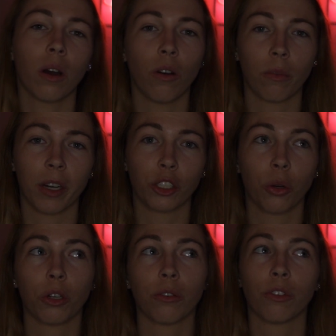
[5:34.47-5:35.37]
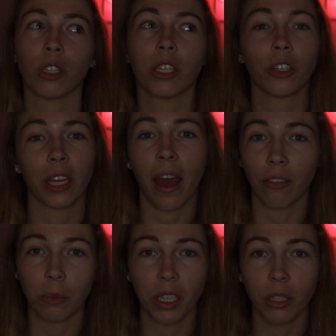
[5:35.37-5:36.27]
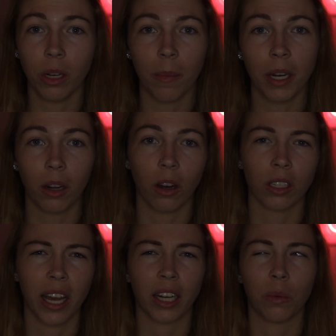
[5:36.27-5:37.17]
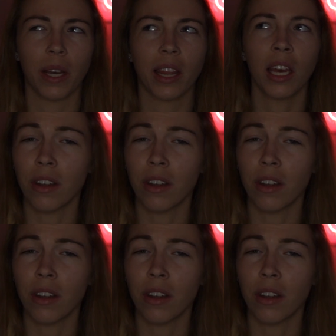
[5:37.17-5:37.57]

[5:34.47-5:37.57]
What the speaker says: over my shoulder for literally everybody you come into contact with.